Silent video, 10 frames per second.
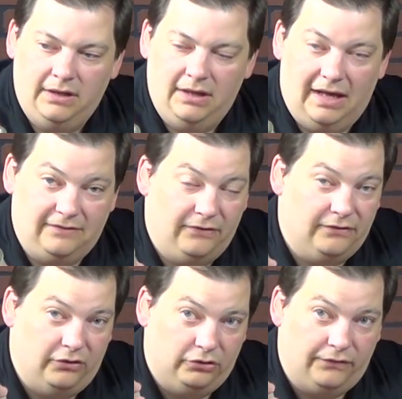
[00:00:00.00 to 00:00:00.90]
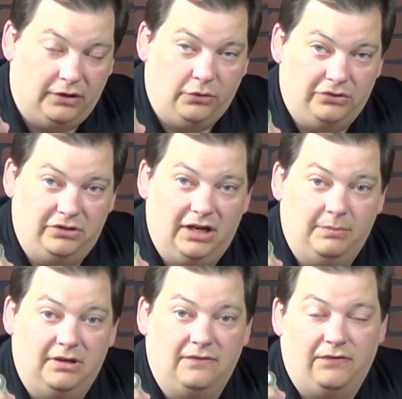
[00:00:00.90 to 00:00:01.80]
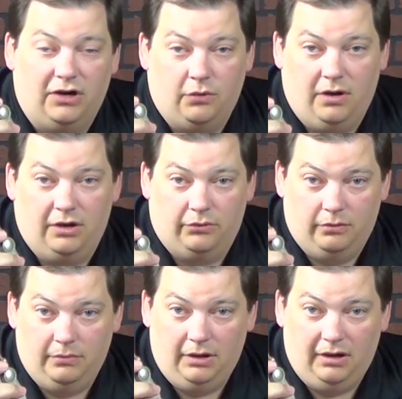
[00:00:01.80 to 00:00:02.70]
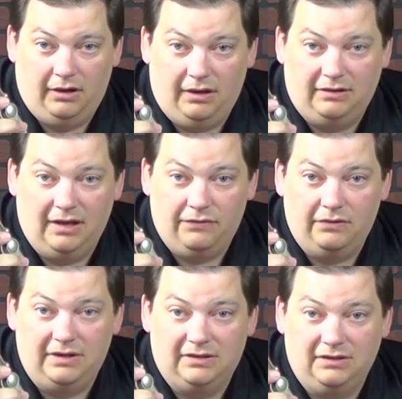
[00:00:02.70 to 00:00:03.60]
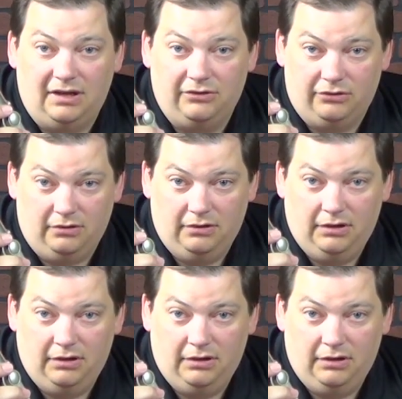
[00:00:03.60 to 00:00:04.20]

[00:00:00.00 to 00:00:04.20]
First of all, it's very noisy. You got to be in a very quiet room. It definitely is condenser.